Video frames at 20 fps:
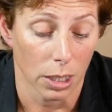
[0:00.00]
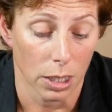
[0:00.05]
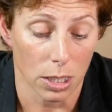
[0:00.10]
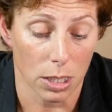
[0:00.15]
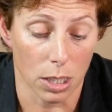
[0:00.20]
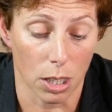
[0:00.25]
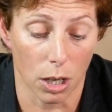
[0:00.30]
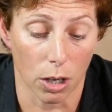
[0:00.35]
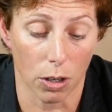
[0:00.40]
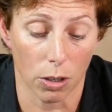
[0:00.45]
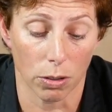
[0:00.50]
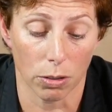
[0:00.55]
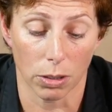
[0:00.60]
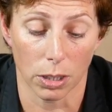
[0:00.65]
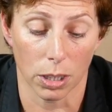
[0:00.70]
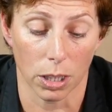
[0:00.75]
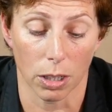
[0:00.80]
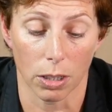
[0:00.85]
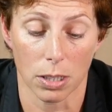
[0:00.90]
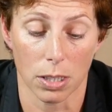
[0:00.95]
So,
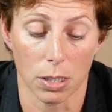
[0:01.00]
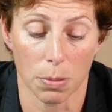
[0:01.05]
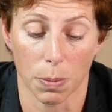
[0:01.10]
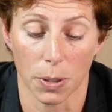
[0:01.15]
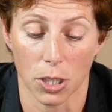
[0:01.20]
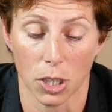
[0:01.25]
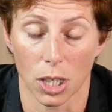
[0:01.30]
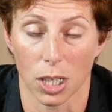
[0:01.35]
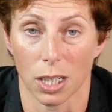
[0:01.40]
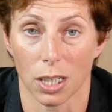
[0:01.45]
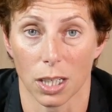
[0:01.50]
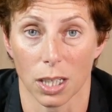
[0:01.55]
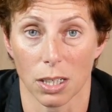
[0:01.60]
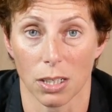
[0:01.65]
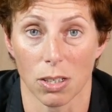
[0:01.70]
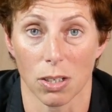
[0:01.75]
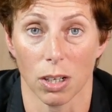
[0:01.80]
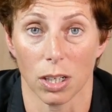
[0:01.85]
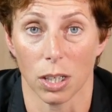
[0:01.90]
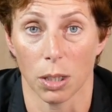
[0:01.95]
especially
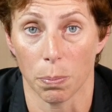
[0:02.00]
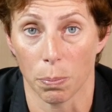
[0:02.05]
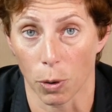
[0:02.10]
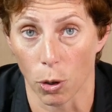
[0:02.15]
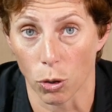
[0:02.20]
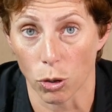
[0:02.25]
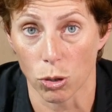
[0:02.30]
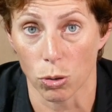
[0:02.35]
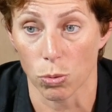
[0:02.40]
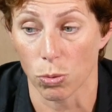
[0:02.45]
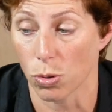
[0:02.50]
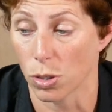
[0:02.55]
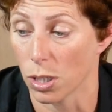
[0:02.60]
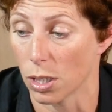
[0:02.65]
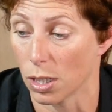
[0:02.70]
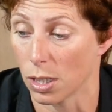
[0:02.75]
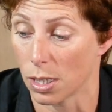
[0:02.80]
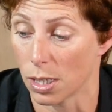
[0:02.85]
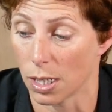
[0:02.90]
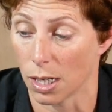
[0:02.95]
things like your bottles
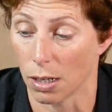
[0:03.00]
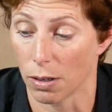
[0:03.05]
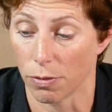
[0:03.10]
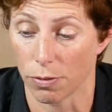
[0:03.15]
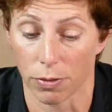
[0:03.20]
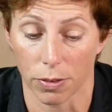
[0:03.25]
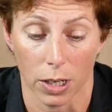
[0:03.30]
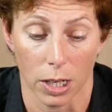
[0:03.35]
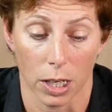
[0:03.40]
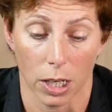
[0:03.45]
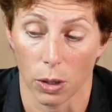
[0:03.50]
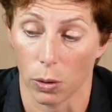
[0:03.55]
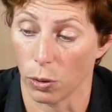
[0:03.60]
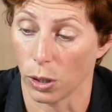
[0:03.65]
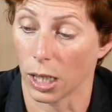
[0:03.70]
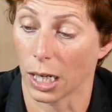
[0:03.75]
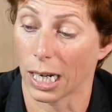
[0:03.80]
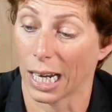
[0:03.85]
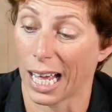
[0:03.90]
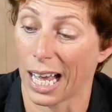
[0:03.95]
and stuff, or
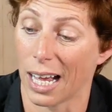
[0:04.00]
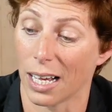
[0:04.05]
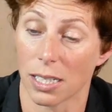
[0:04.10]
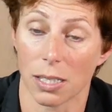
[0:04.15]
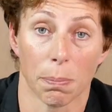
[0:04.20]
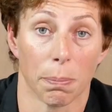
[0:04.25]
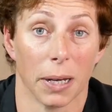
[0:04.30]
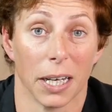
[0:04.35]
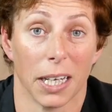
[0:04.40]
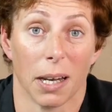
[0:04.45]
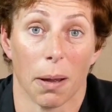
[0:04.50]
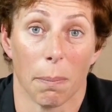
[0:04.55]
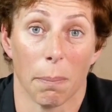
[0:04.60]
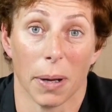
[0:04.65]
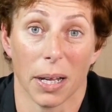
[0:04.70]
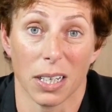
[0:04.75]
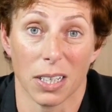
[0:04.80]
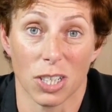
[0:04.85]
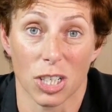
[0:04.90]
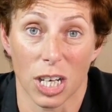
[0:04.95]
your glass, peanut
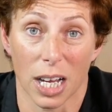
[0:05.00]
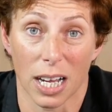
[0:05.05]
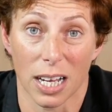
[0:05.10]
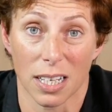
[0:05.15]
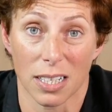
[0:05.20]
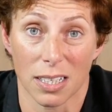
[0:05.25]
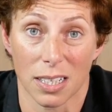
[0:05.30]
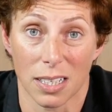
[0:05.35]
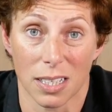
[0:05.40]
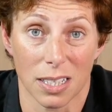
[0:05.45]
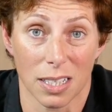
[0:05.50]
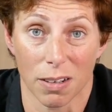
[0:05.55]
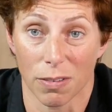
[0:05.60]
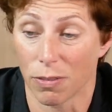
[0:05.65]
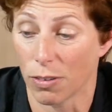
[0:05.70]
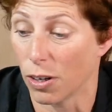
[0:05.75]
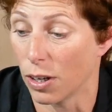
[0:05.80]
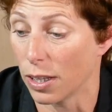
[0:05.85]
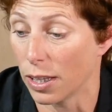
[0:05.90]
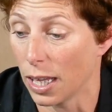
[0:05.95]
butter jars and
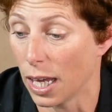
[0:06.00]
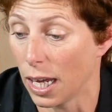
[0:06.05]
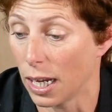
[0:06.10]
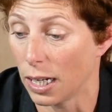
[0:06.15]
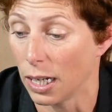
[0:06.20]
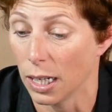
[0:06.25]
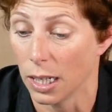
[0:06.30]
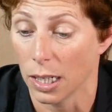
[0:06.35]
stuff like that.